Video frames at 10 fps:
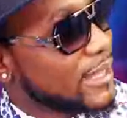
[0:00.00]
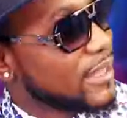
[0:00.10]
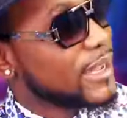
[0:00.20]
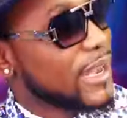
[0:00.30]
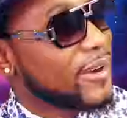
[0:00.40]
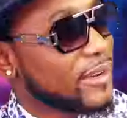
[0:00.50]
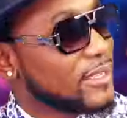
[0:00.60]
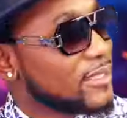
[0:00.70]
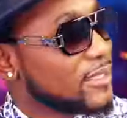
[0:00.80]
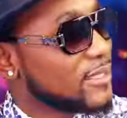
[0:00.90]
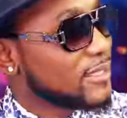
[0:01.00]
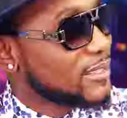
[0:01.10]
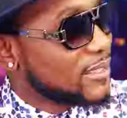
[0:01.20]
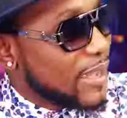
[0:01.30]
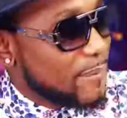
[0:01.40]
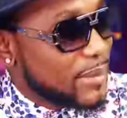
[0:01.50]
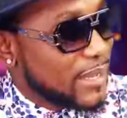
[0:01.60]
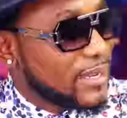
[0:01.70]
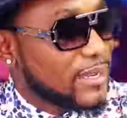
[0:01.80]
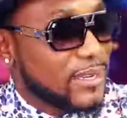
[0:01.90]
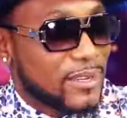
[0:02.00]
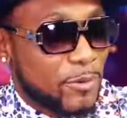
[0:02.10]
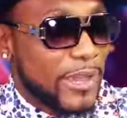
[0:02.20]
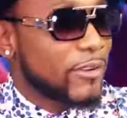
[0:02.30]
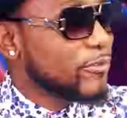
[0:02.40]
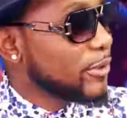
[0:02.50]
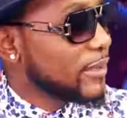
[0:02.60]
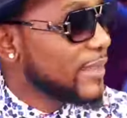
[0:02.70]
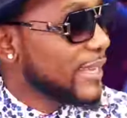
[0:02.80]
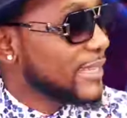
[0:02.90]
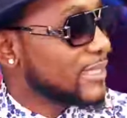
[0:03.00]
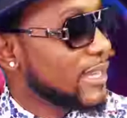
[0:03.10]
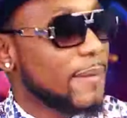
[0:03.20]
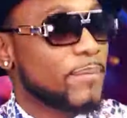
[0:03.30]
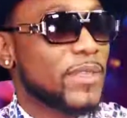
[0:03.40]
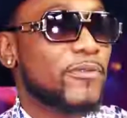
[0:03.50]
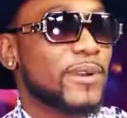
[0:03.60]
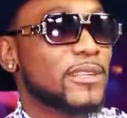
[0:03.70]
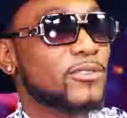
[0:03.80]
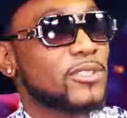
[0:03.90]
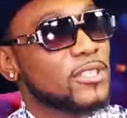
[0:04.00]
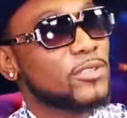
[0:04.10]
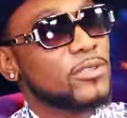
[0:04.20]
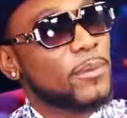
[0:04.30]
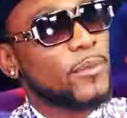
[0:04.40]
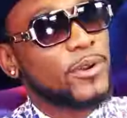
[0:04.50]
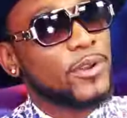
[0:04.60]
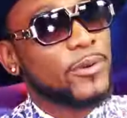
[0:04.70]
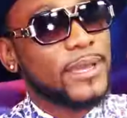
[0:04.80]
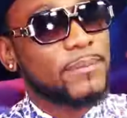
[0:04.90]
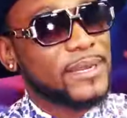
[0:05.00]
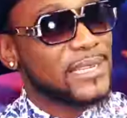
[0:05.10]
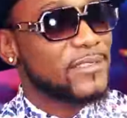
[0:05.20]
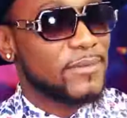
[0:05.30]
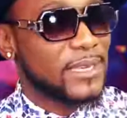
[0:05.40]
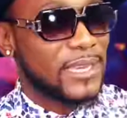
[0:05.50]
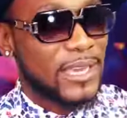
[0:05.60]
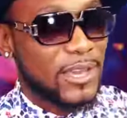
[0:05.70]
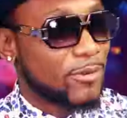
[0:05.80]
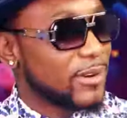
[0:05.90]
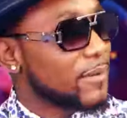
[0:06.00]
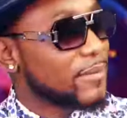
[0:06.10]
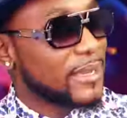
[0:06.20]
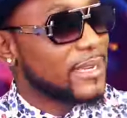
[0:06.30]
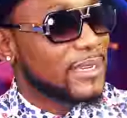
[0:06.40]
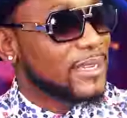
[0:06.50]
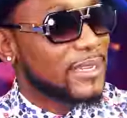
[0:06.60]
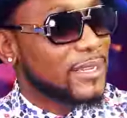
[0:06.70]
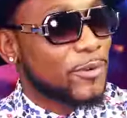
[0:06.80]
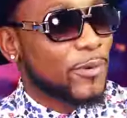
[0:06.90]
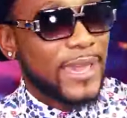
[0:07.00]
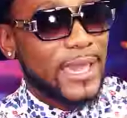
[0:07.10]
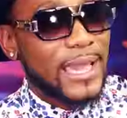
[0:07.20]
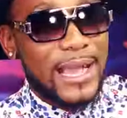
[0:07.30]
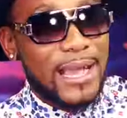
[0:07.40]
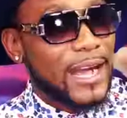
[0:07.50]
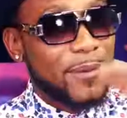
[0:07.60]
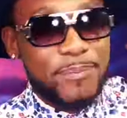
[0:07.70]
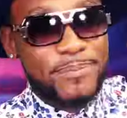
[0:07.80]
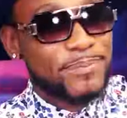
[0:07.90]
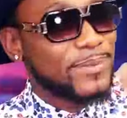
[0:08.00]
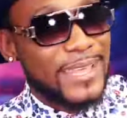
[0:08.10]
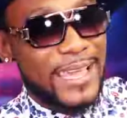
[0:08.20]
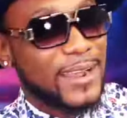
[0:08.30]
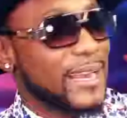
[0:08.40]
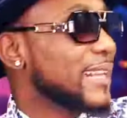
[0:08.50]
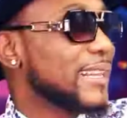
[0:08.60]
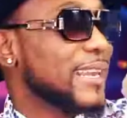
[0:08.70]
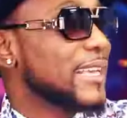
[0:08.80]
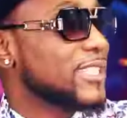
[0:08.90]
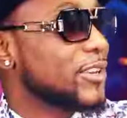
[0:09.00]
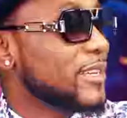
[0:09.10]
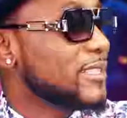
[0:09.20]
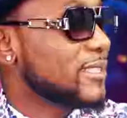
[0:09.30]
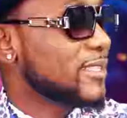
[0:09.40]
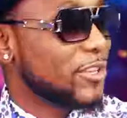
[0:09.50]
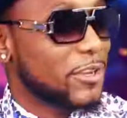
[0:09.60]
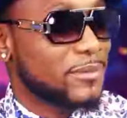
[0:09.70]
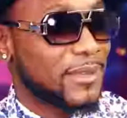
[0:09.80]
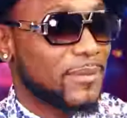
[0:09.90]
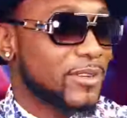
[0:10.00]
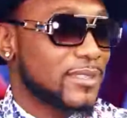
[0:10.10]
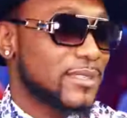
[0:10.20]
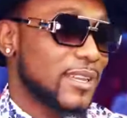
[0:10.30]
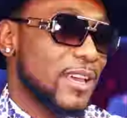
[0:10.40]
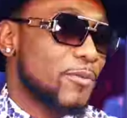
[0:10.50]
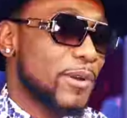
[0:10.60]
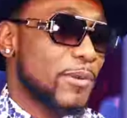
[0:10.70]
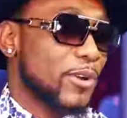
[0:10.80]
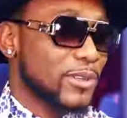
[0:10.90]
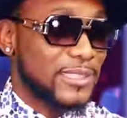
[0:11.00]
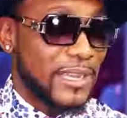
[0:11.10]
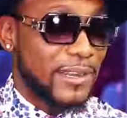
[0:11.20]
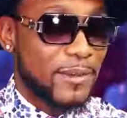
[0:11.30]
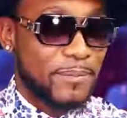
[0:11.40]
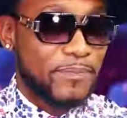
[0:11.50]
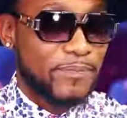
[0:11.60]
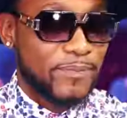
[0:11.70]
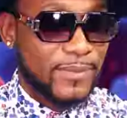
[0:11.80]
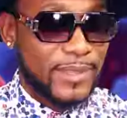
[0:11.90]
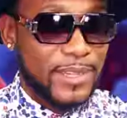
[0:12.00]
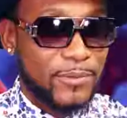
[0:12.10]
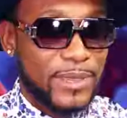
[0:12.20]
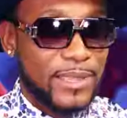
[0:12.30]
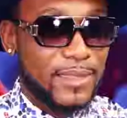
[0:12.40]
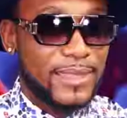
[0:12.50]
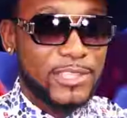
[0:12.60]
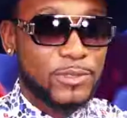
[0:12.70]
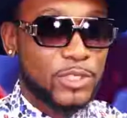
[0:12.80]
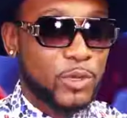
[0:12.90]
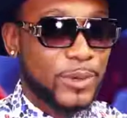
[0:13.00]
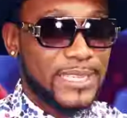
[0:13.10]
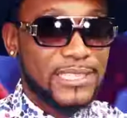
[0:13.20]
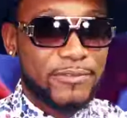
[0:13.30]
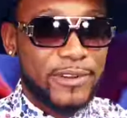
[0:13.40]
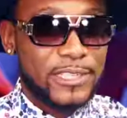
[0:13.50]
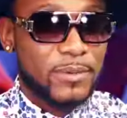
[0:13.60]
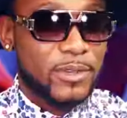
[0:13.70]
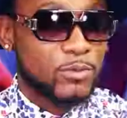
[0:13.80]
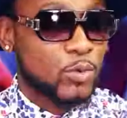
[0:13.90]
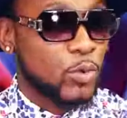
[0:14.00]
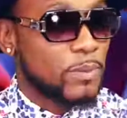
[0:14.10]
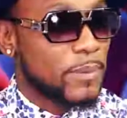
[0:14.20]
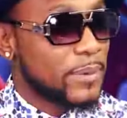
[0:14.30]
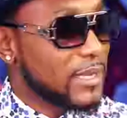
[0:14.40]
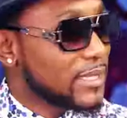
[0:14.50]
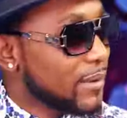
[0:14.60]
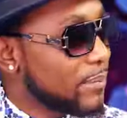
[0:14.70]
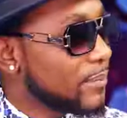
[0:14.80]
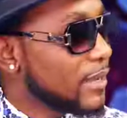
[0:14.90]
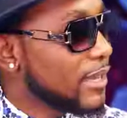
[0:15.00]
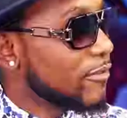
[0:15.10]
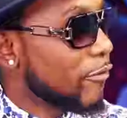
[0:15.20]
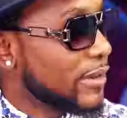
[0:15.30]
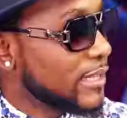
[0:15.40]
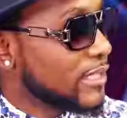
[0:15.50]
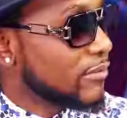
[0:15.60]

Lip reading: Like the current Zambian way of doing things. If we had continued the Mondo way, believe me, would have been way up there, like the Nigerians. You know what I'm saying? Because when we got signed up, things were so easy for us because we could be picked up for an